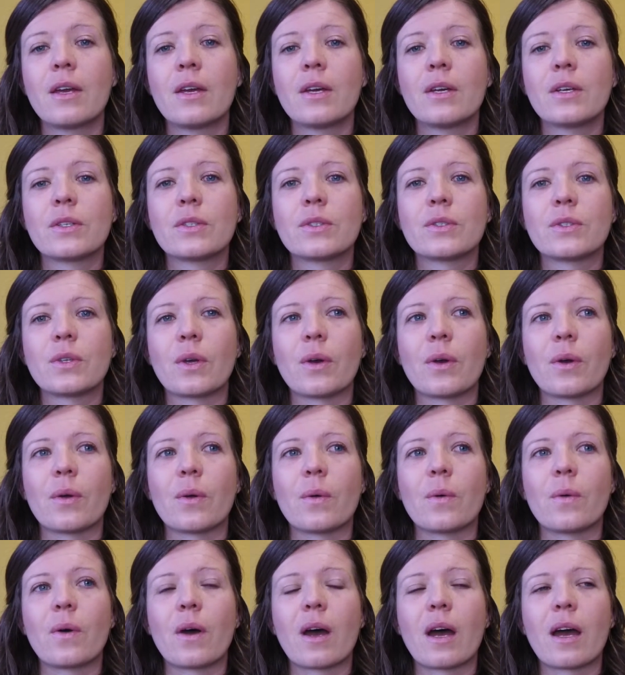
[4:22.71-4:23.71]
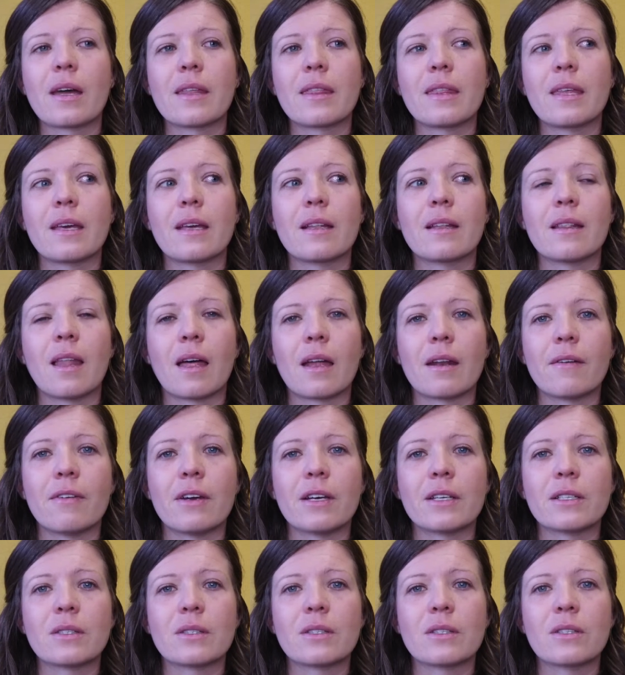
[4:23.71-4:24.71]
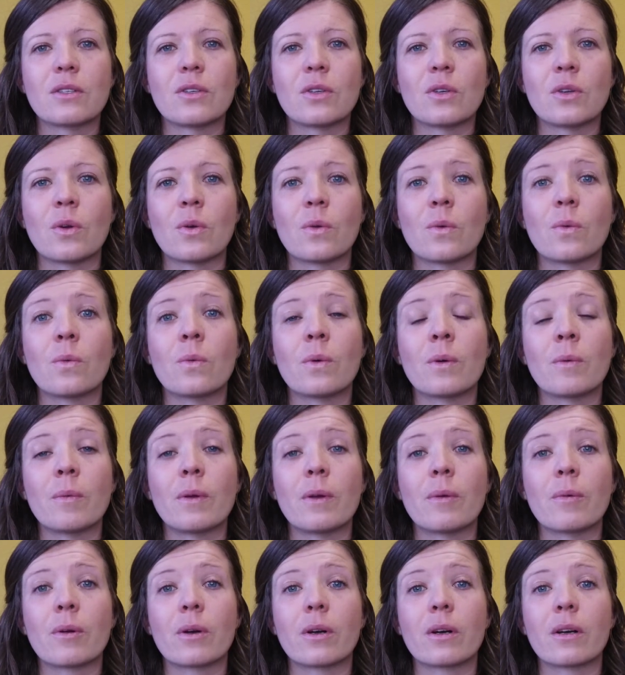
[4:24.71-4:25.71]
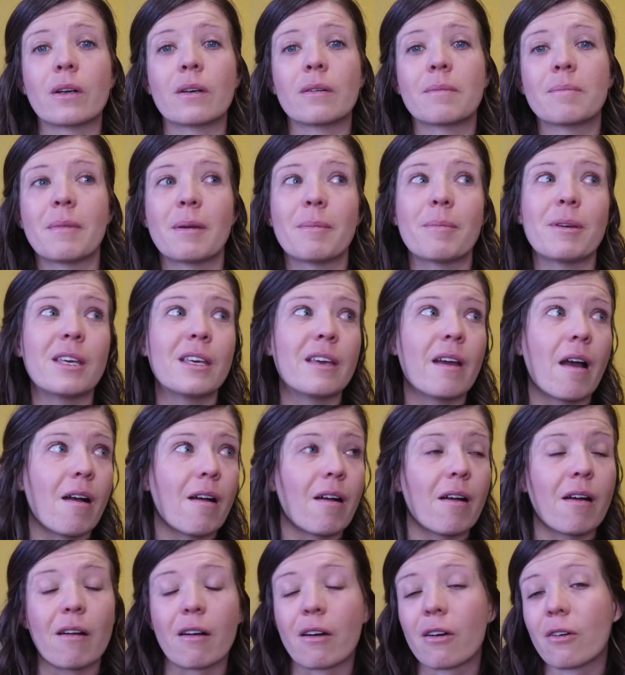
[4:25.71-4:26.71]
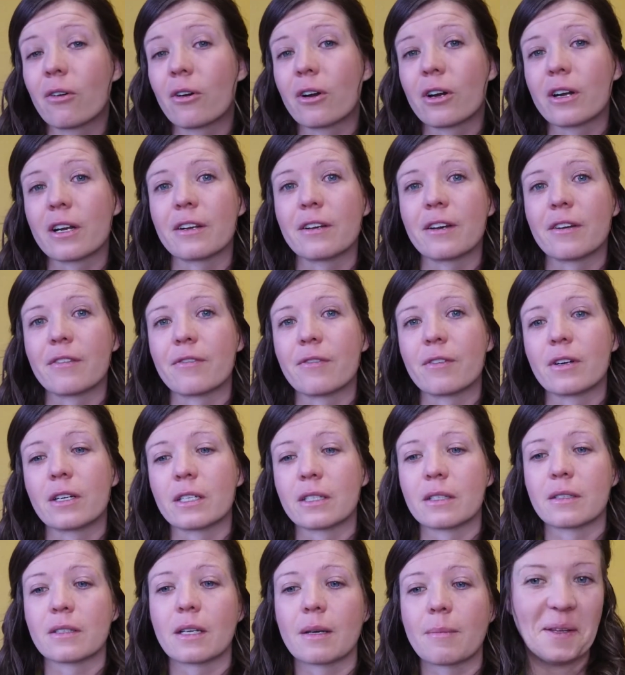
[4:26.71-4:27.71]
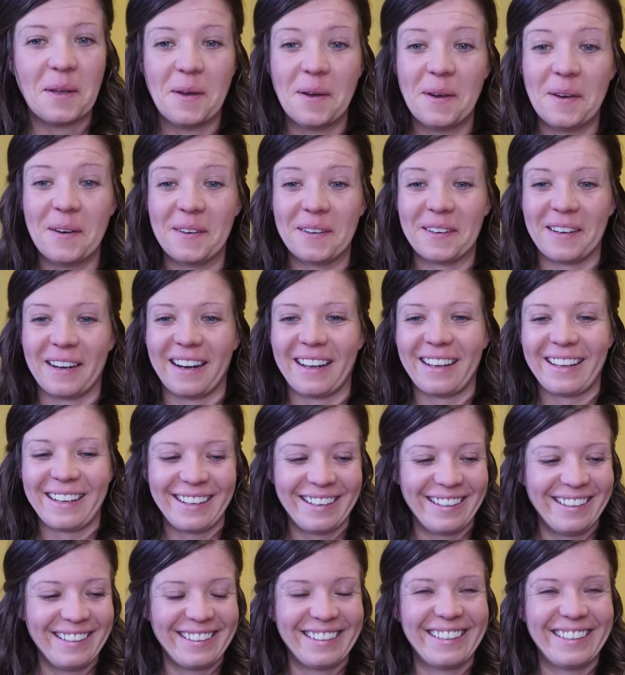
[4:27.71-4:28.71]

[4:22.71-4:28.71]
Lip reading: So I think a lot of us, when we were maybe younger or at a different... All right.